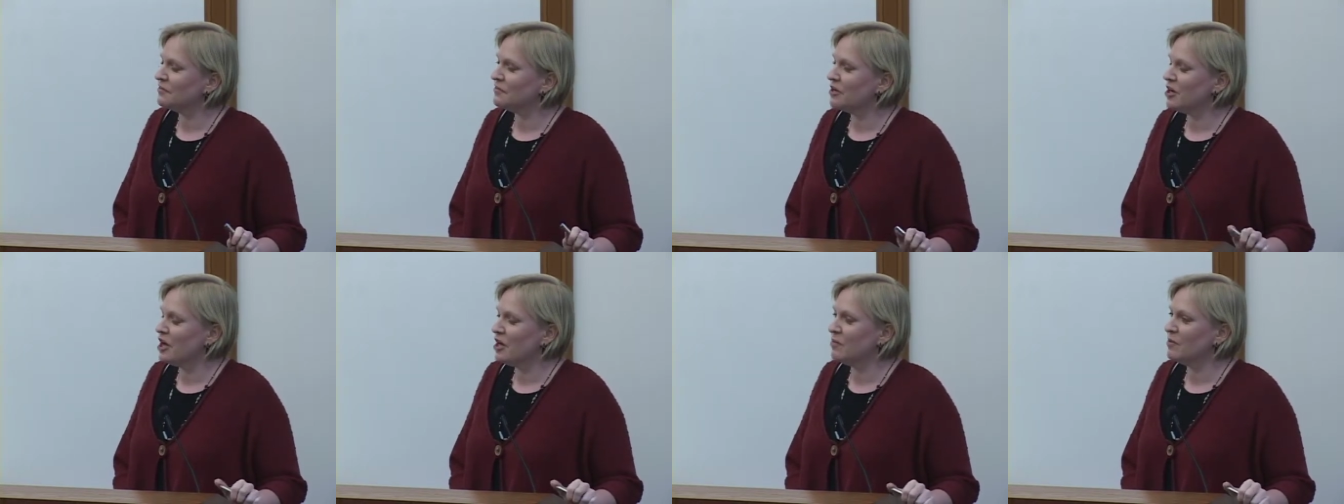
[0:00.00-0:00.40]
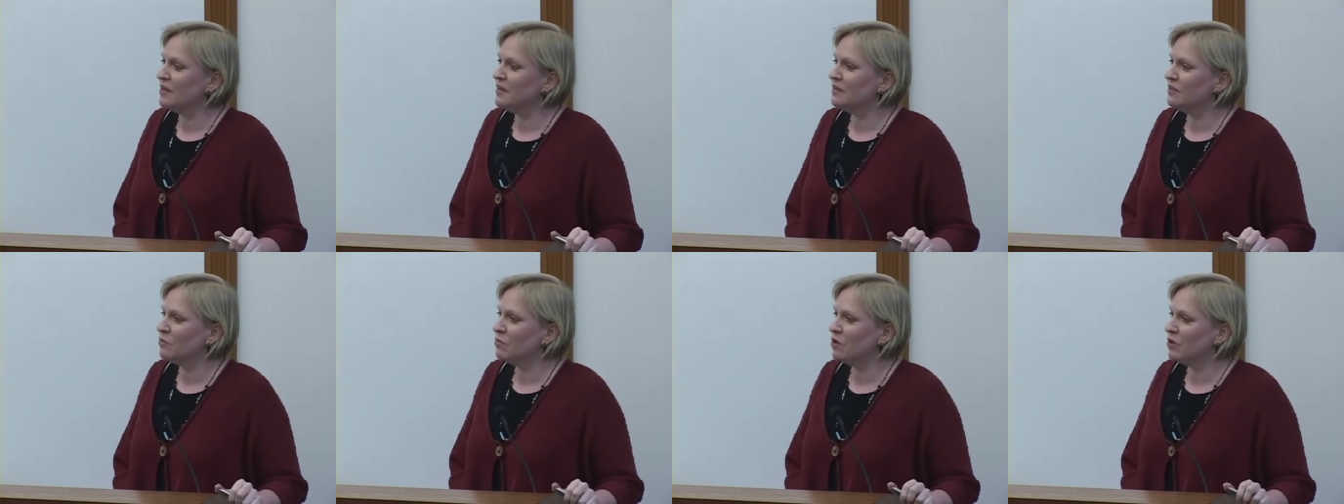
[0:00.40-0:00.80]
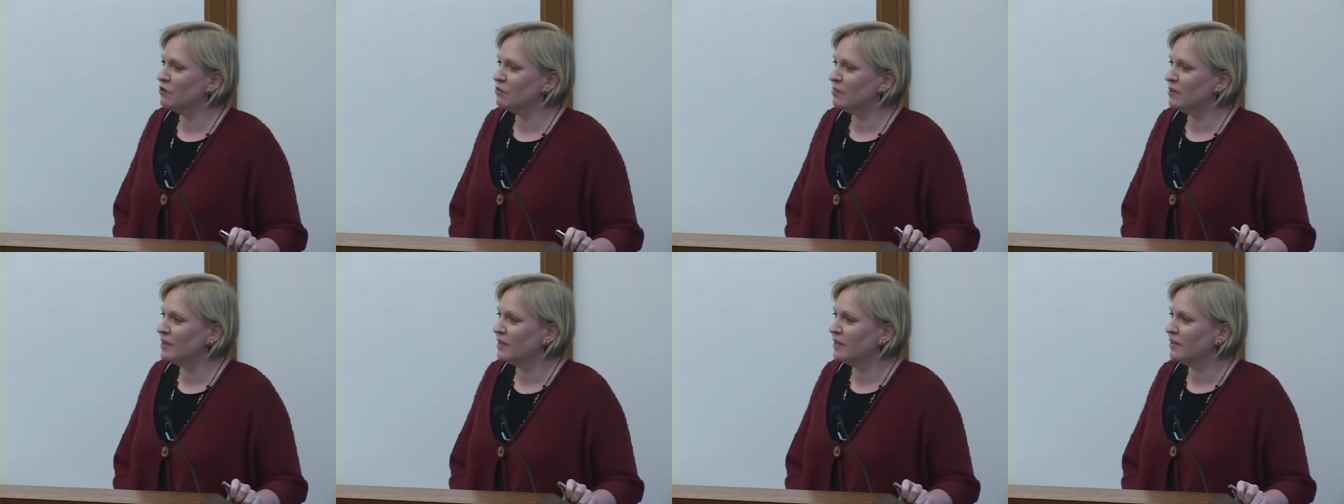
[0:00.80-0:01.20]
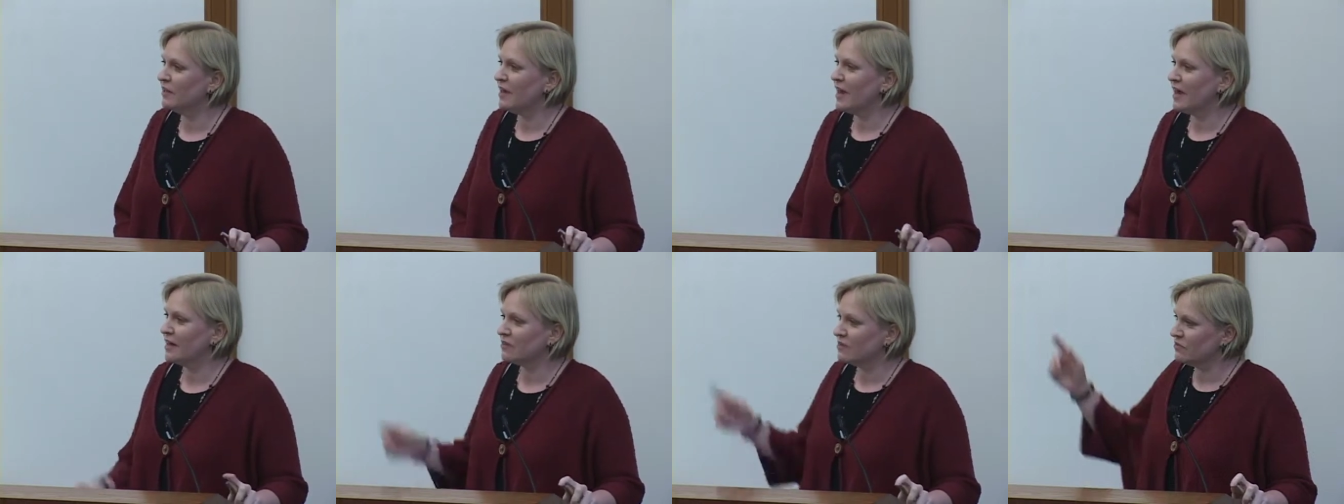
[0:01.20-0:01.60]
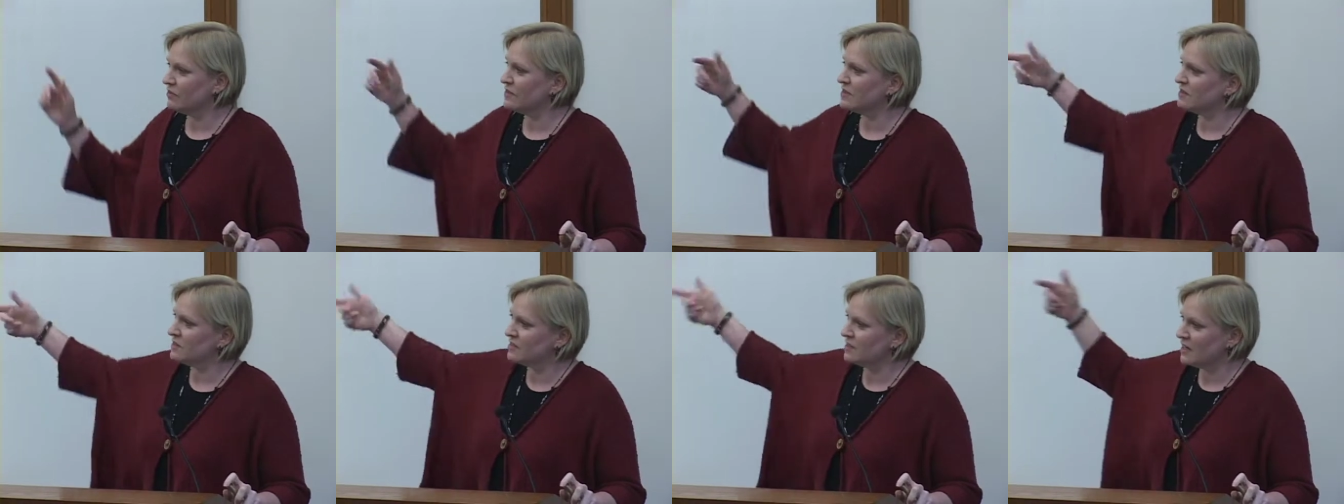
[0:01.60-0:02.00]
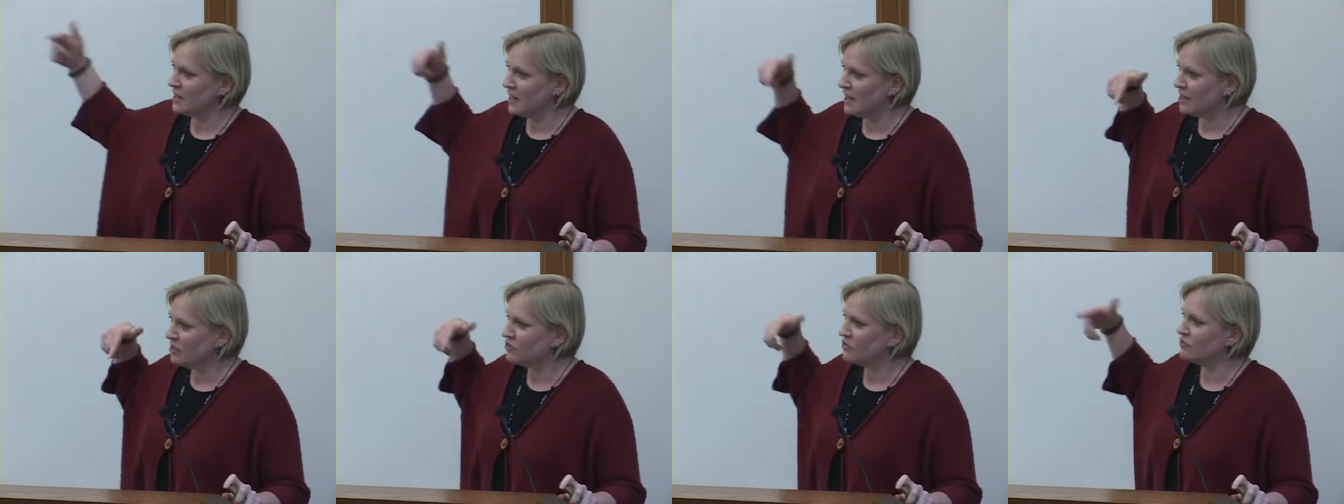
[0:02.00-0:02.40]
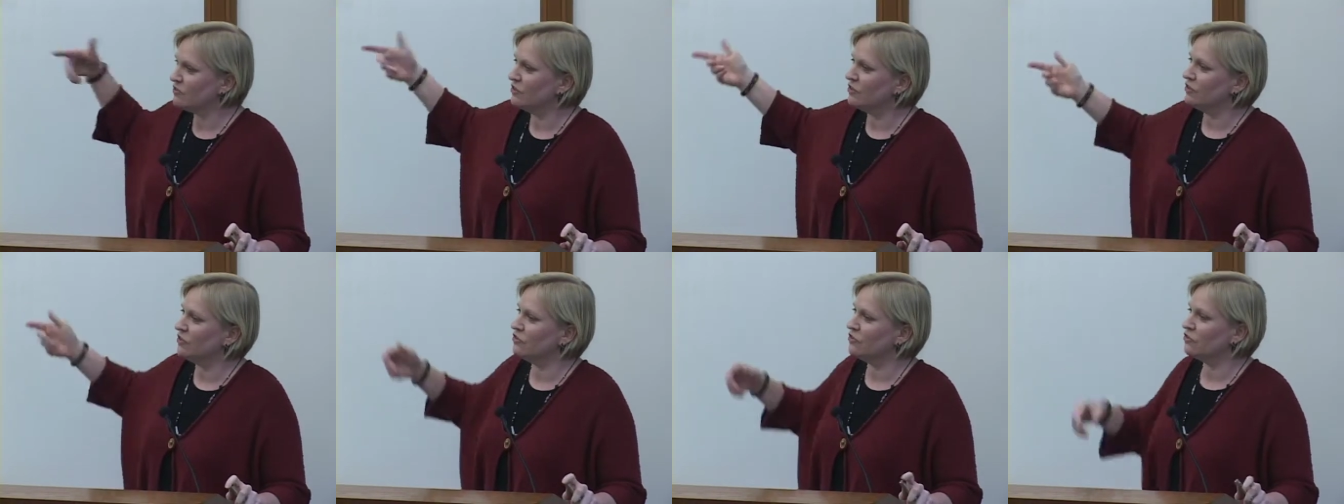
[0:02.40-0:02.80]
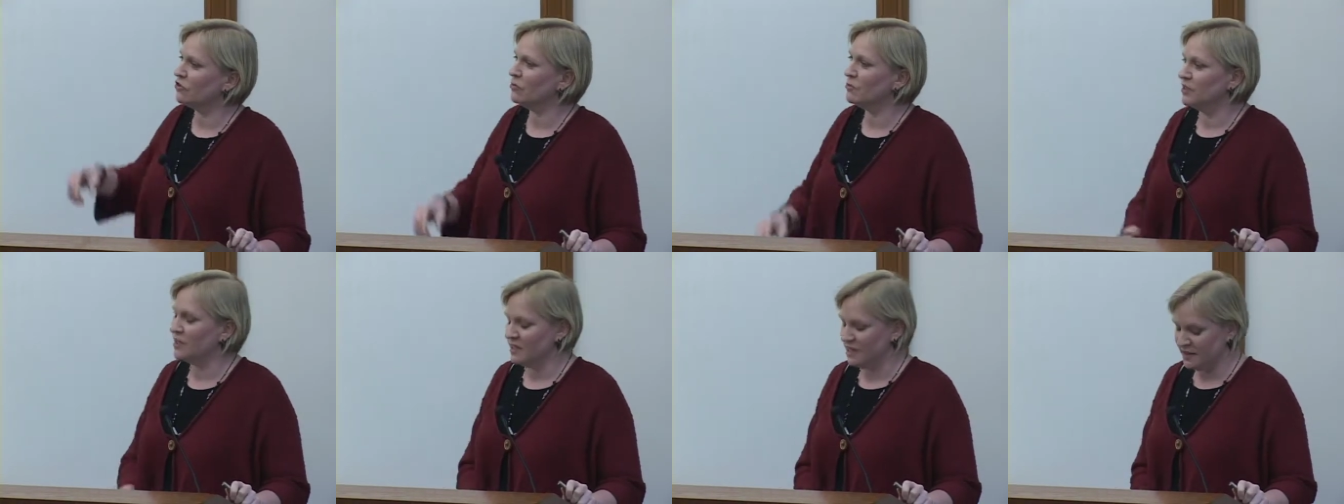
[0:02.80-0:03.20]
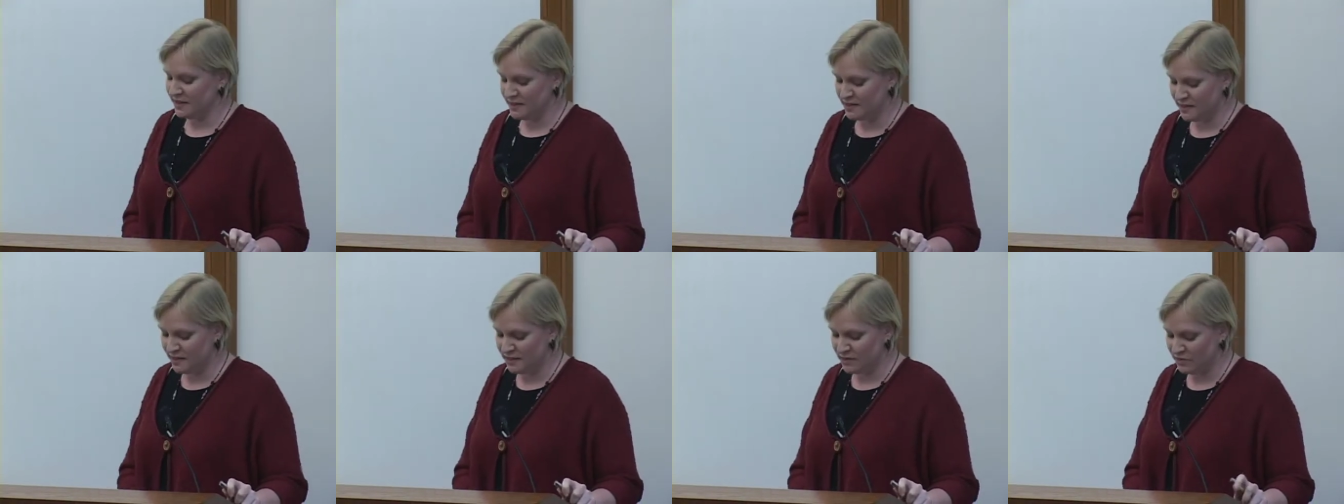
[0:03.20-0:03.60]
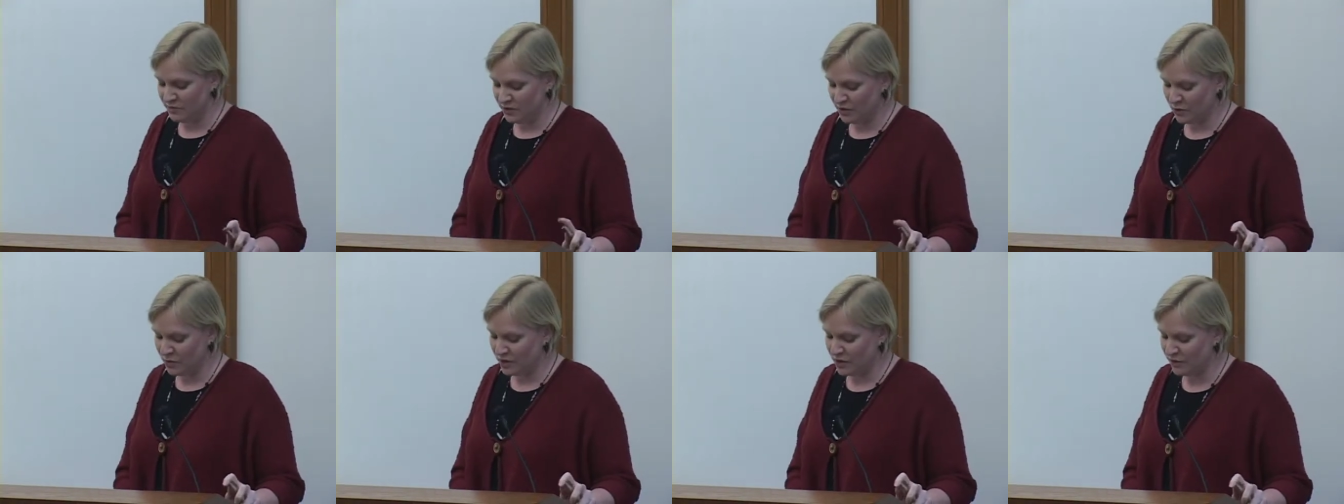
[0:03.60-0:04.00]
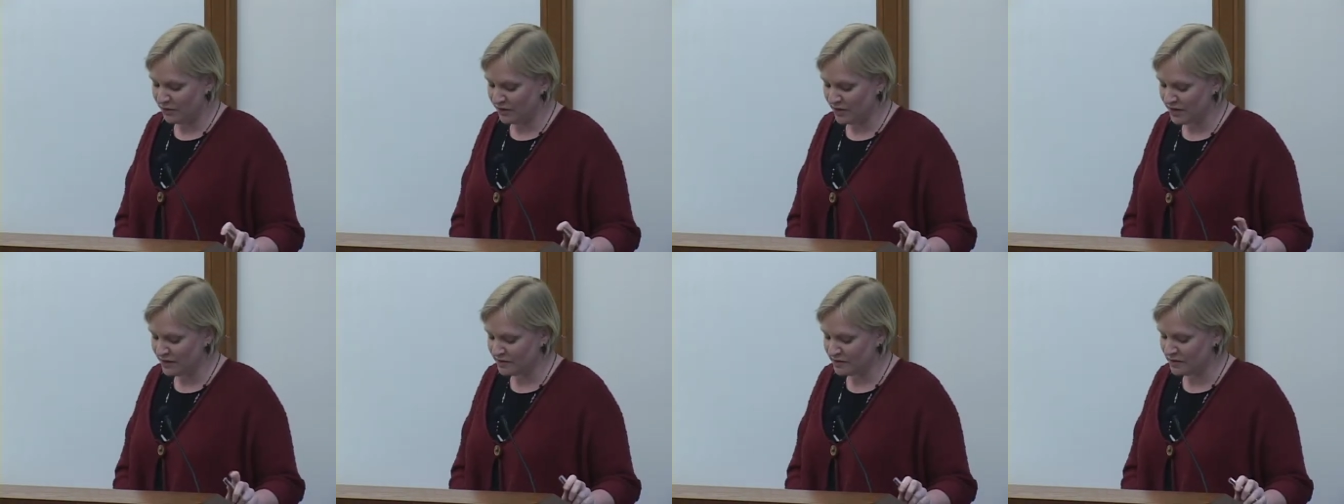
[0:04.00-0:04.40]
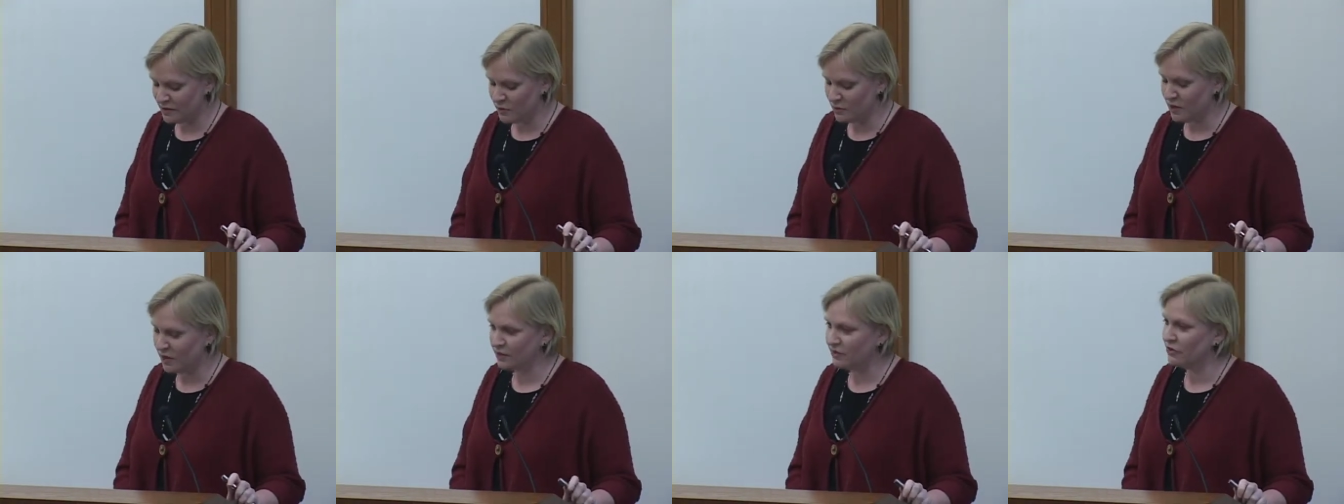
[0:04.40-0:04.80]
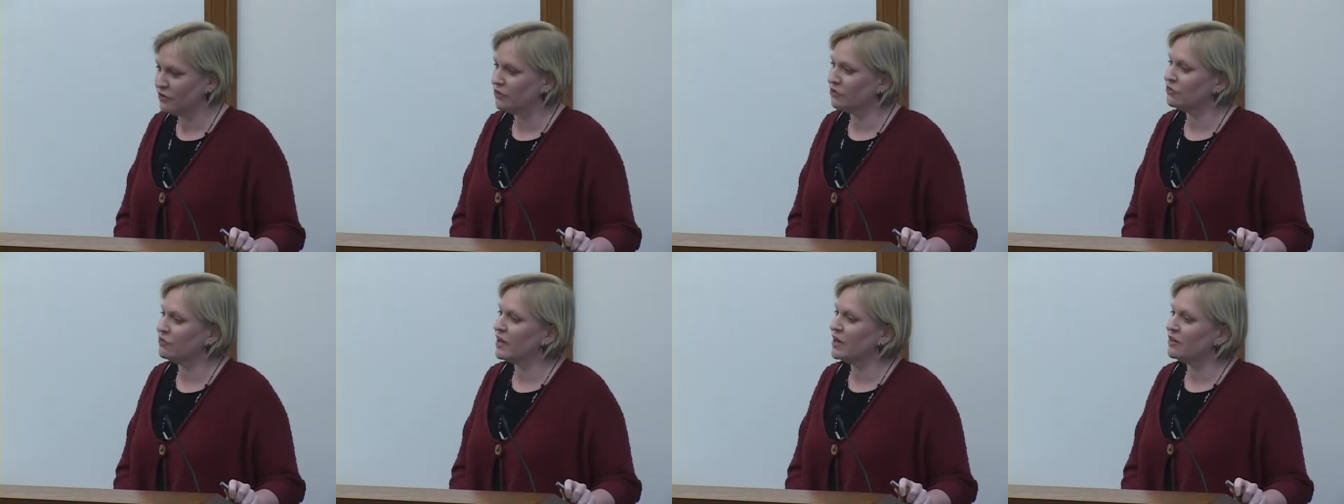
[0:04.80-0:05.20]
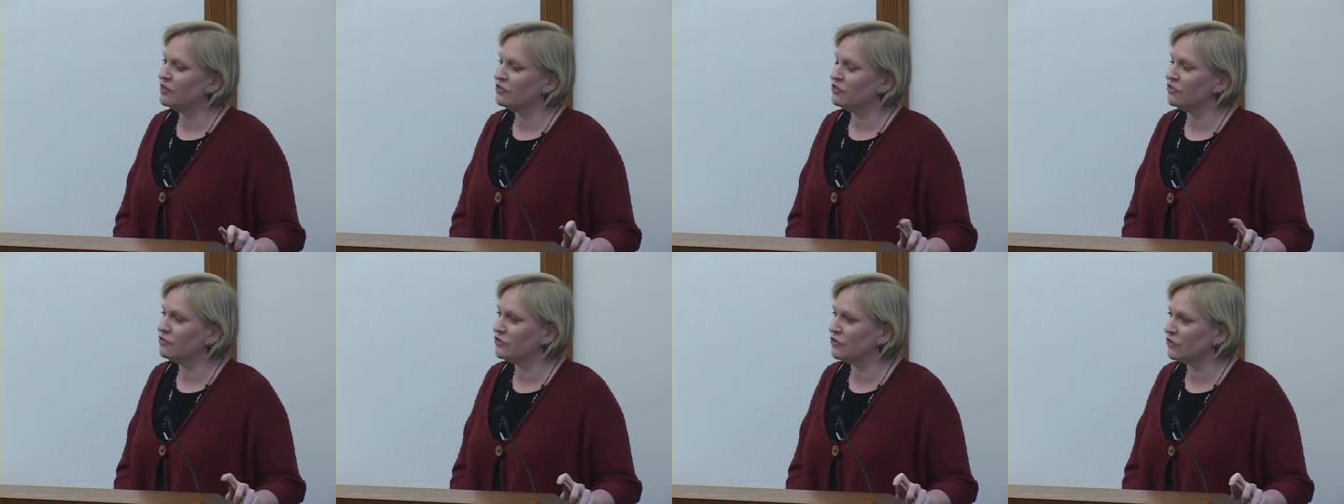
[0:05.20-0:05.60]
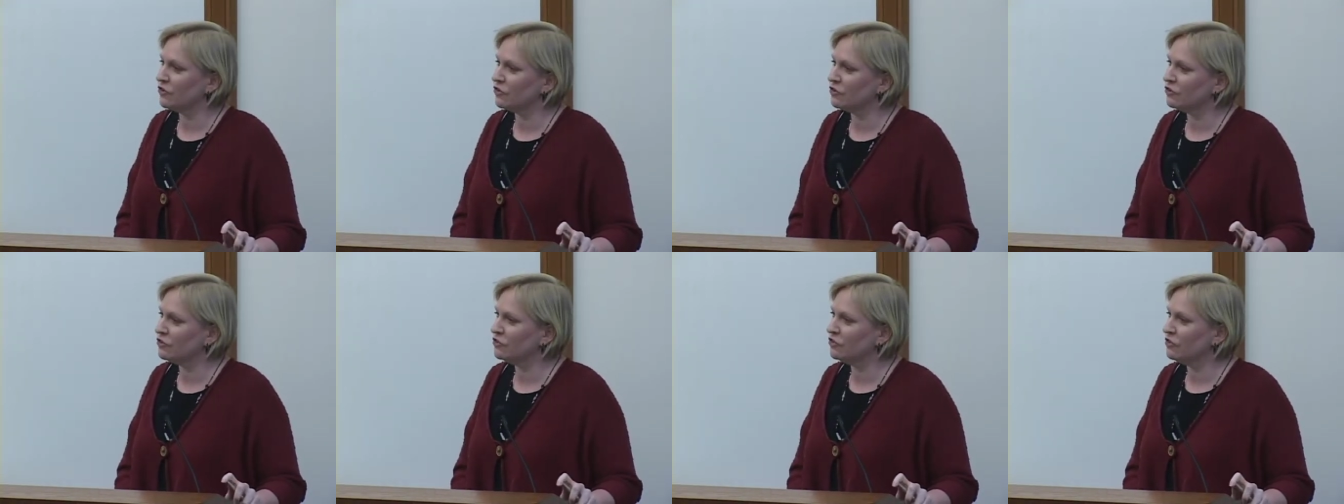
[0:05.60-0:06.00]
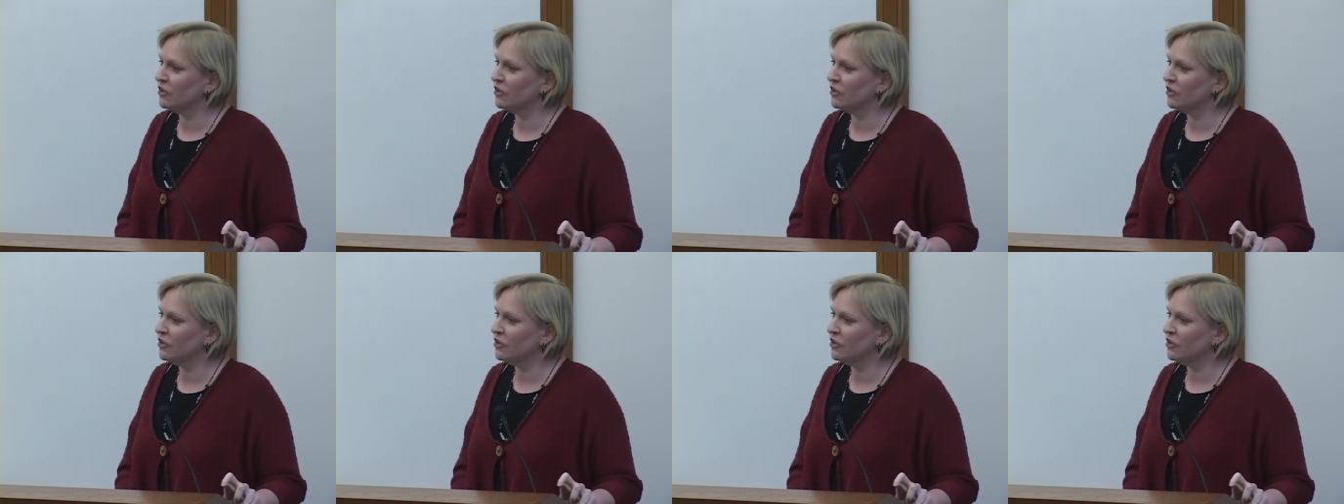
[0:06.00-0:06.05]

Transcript: comment that one of my activists that I interviewed in Germany had said to me when I was asking about their strategy for social